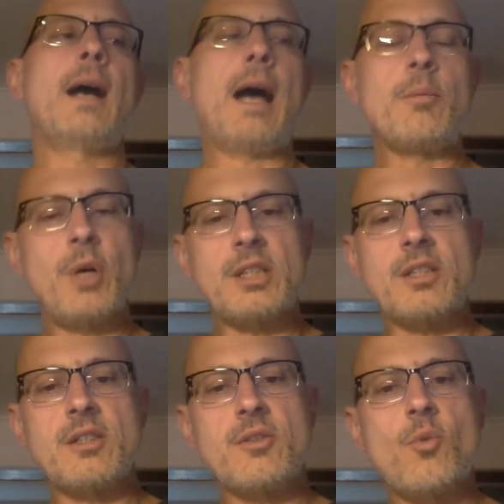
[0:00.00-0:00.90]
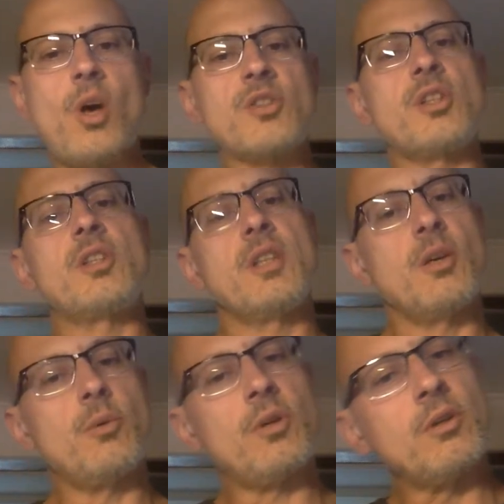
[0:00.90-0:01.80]
on buses in Washington,
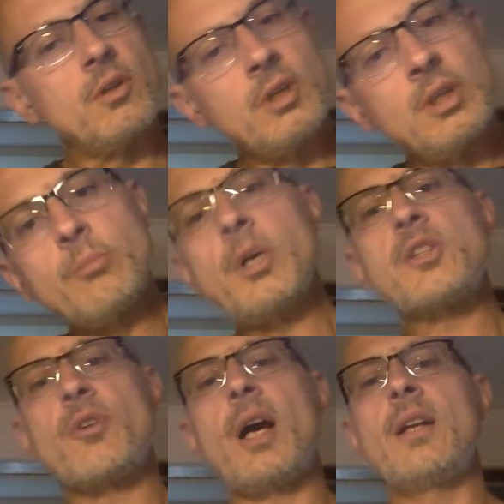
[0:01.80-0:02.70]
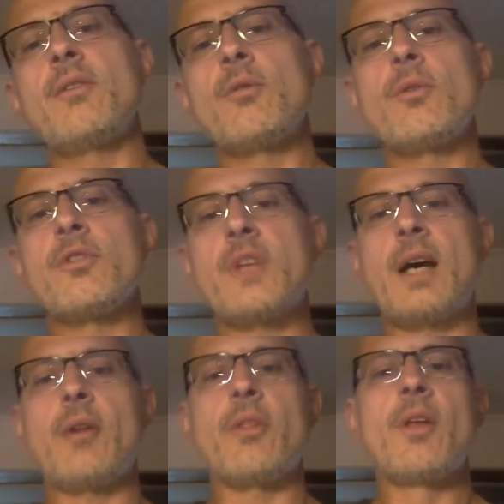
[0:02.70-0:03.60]
and we'll bus ride through the
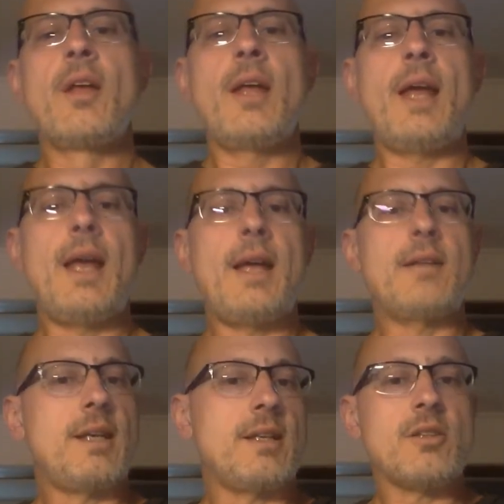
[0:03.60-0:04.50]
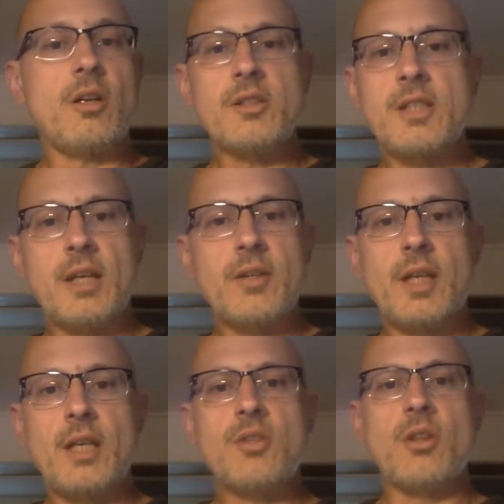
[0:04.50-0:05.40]
South and test all the
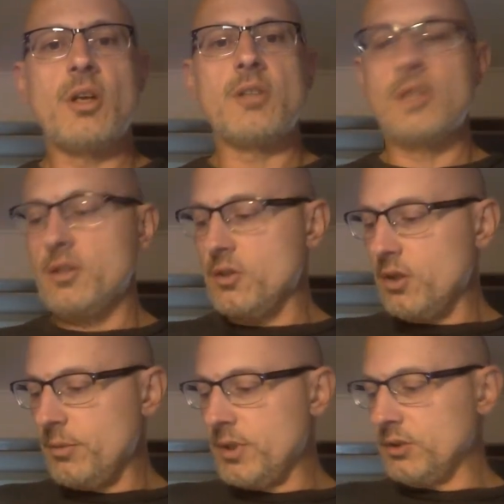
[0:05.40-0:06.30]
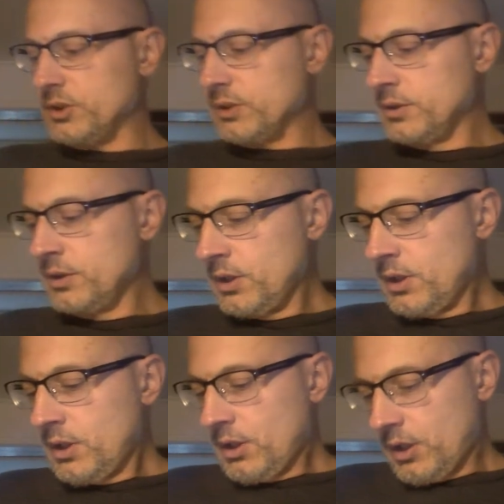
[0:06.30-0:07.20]
segregation laws at the terminals.
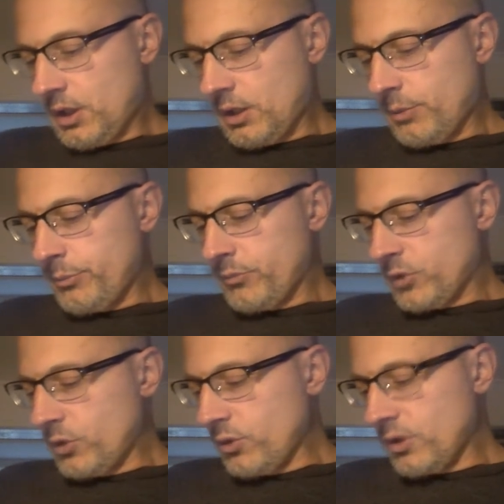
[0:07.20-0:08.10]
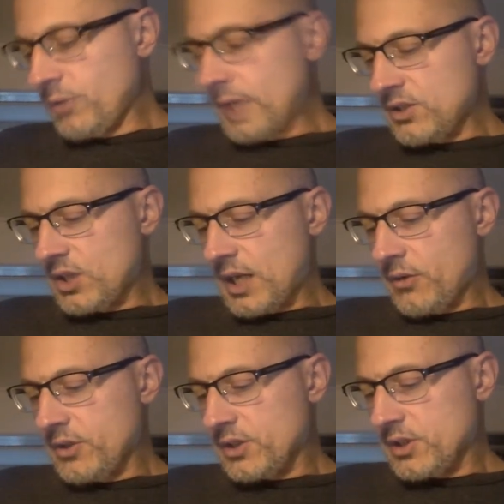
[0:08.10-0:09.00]
So you can imagine how
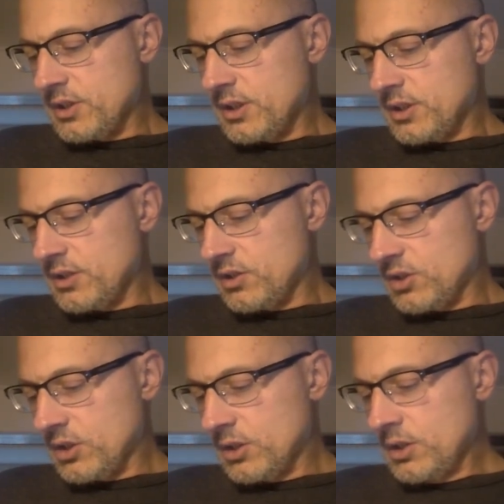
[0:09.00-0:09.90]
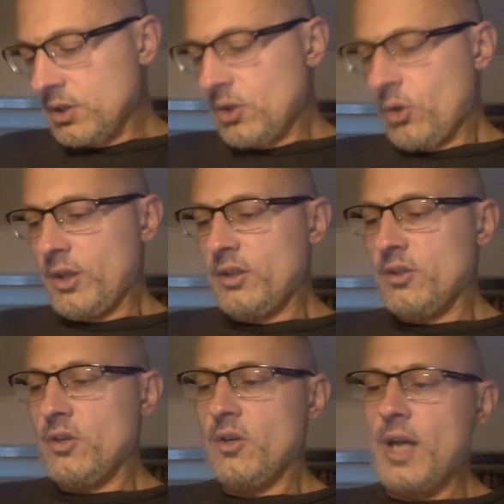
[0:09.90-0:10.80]
this is going to
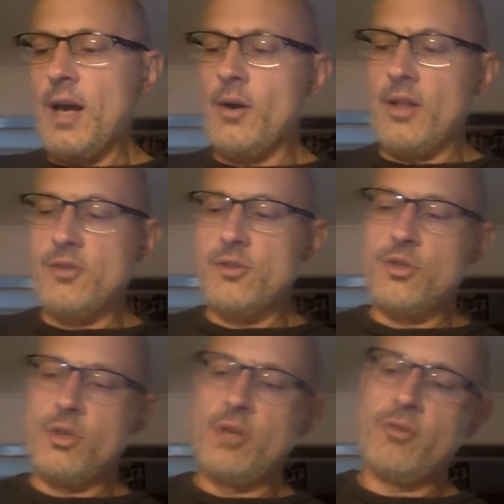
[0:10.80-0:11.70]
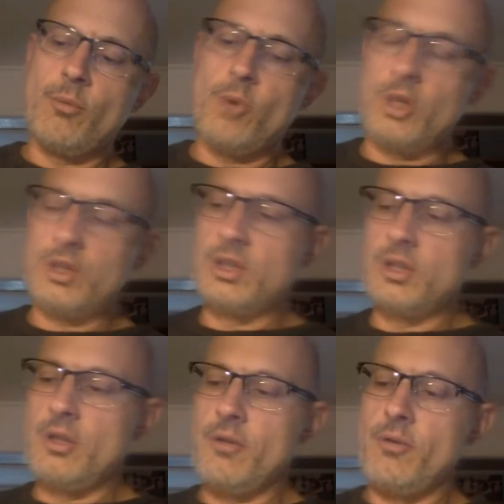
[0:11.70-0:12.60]
turn out, this journey
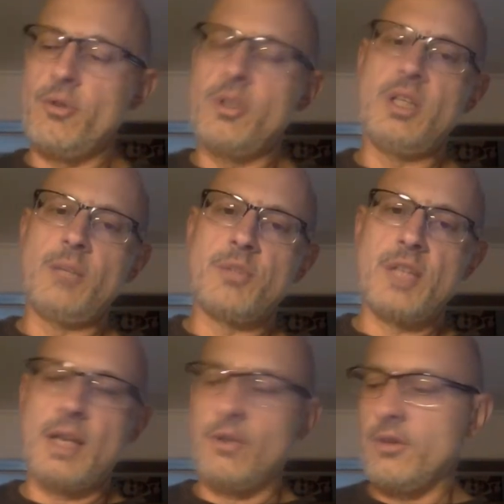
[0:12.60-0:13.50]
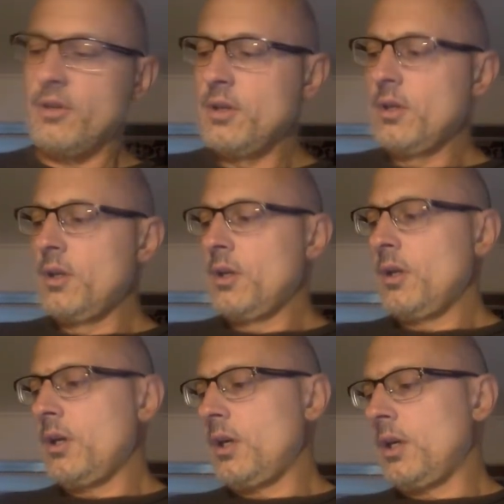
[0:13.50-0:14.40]
Washington through the Deep South
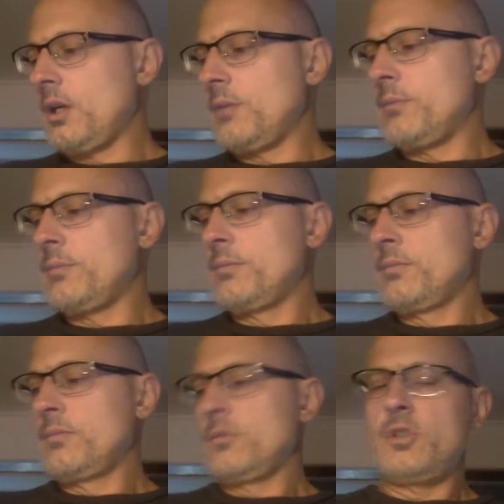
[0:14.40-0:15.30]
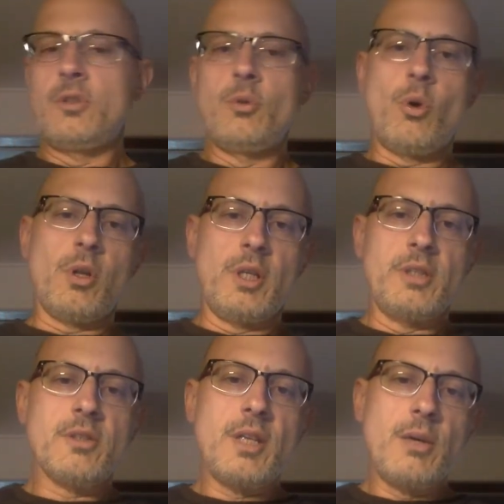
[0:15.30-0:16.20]
to New
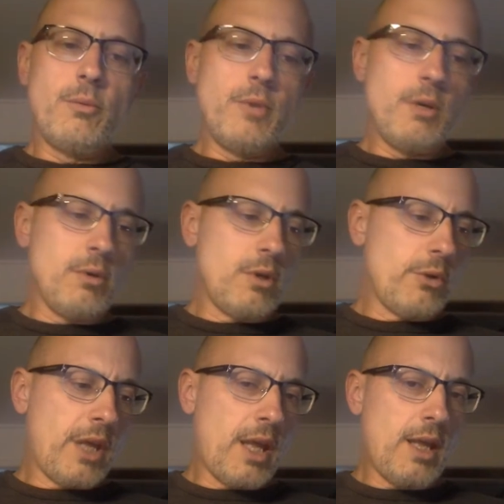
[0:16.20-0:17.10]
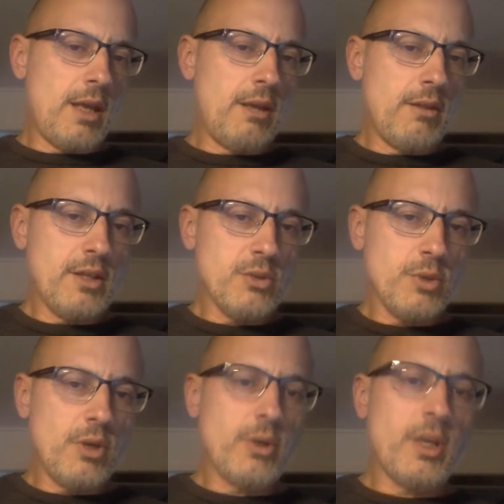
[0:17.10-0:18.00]
Orleans. They were okay. Things
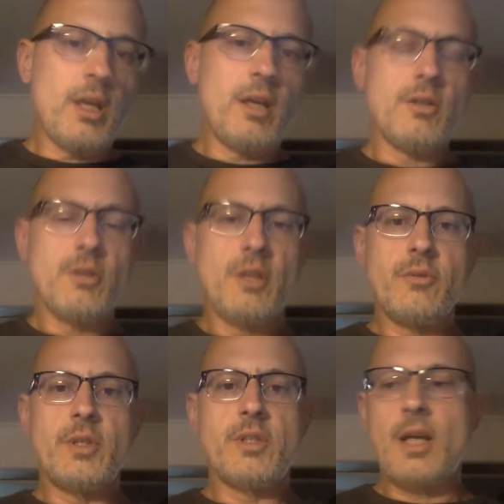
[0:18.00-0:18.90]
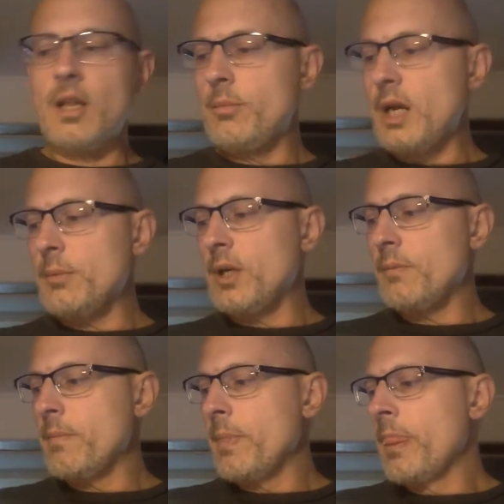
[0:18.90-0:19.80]
went okay until they reached Alabama,
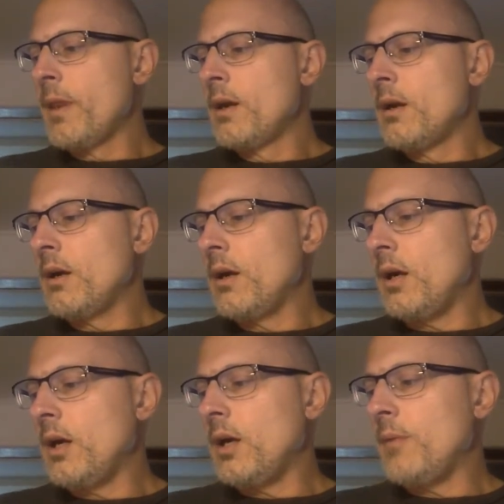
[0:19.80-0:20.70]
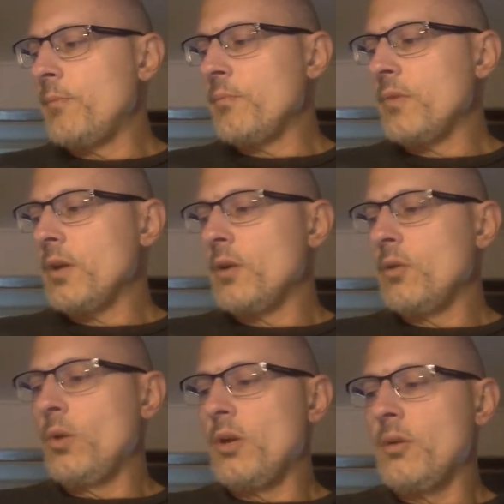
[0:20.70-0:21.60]

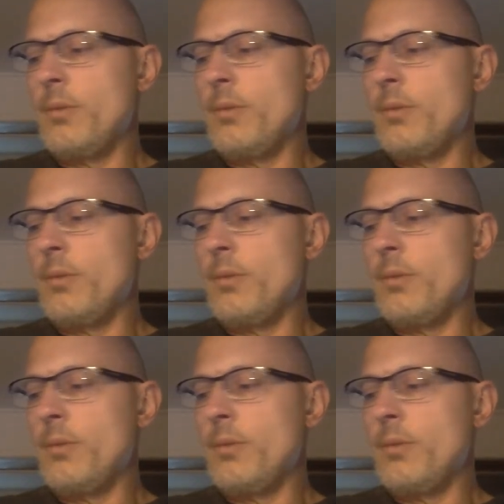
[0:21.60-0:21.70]
where